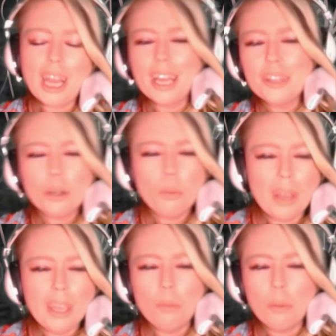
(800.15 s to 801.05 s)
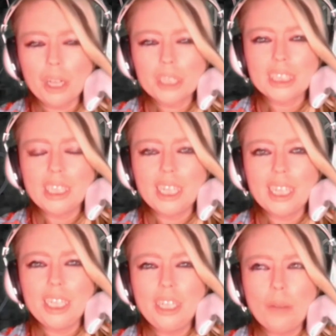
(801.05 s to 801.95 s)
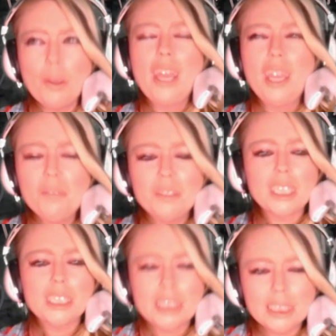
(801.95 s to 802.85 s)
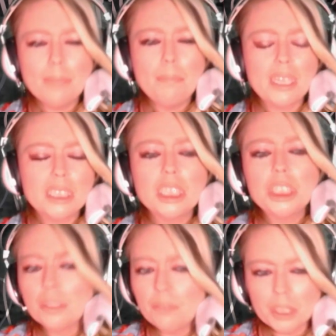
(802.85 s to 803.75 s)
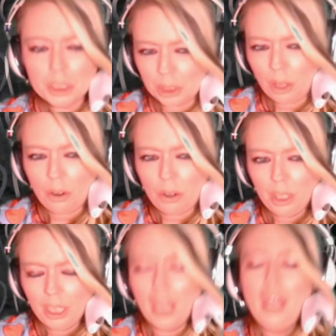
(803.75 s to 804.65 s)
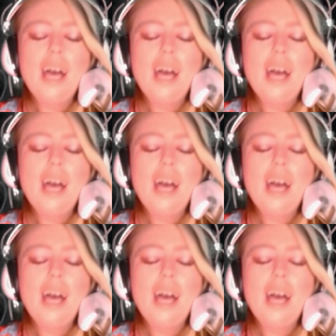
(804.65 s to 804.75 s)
Either way it works, and it, you know, emphasizes the message of the song.